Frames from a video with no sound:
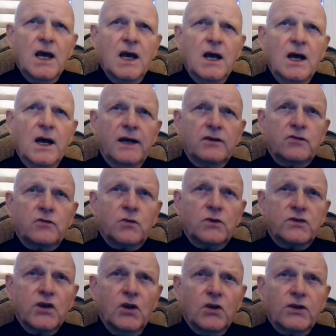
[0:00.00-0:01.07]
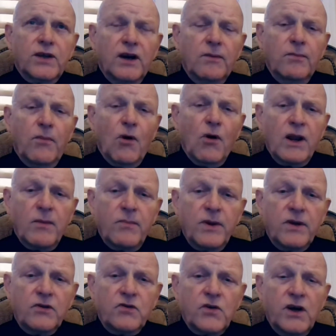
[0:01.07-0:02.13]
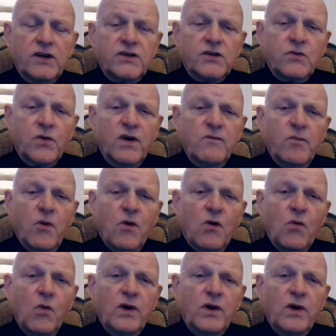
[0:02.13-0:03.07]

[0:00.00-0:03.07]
Uh, as a result, our market penetration, RevPAR,